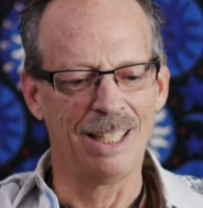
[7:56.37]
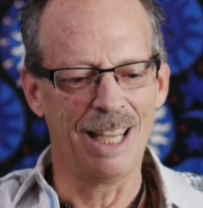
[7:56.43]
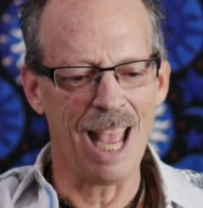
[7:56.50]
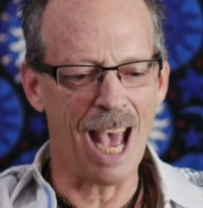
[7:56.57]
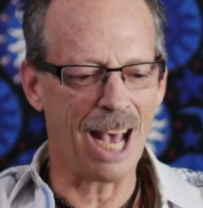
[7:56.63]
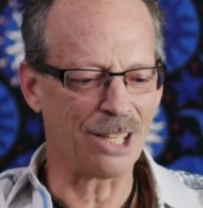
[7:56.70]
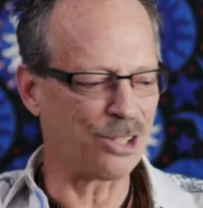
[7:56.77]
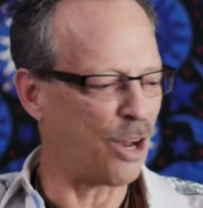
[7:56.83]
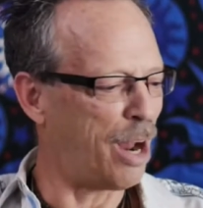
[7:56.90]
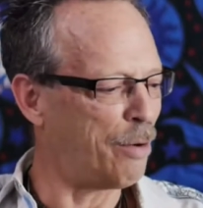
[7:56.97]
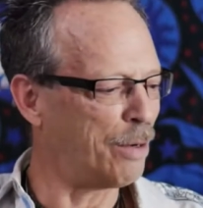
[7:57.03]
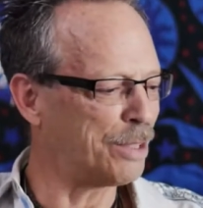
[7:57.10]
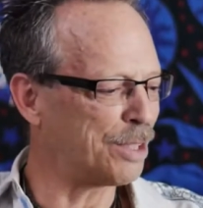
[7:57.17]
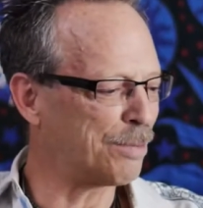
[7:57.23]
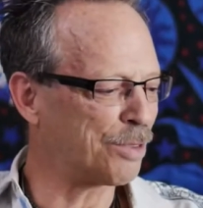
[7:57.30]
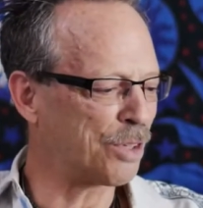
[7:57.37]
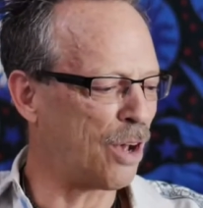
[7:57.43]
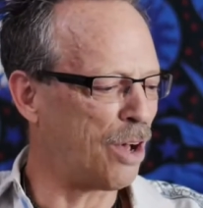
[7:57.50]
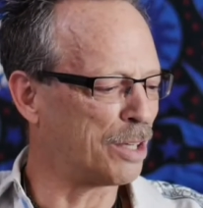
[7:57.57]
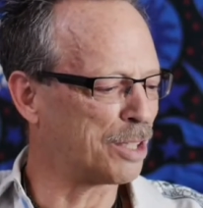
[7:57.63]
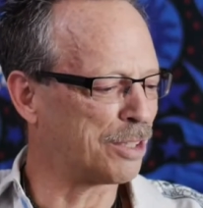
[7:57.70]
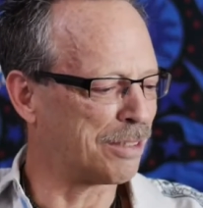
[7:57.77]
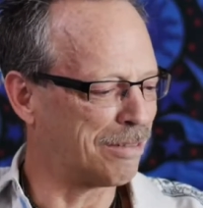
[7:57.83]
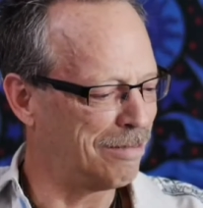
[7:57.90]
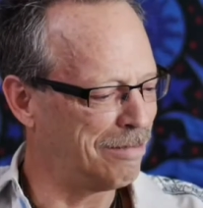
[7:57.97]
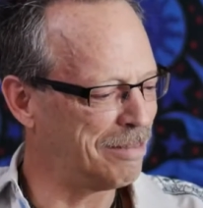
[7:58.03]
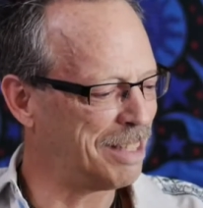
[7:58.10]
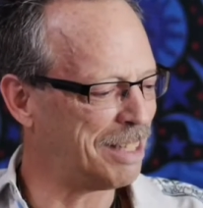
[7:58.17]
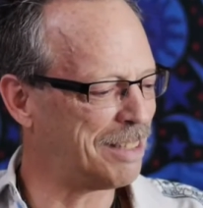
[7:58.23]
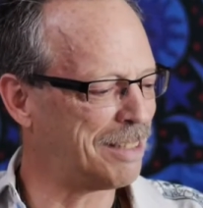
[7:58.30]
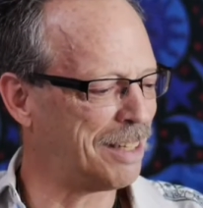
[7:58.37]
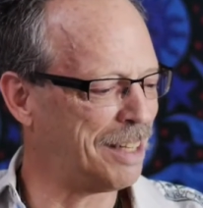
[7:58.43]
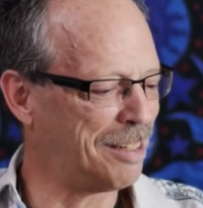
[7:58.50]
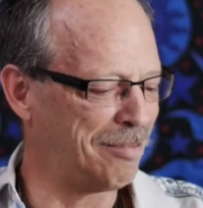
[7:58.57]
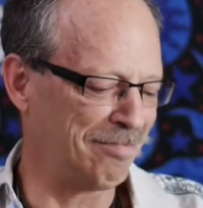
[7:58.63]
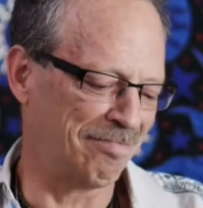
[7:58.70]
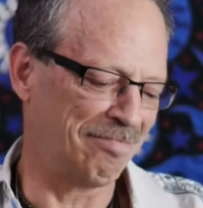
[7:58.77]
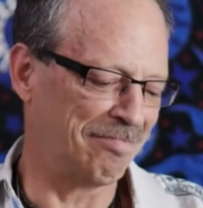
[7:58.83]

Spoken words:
yeah, so I wrote some songs that,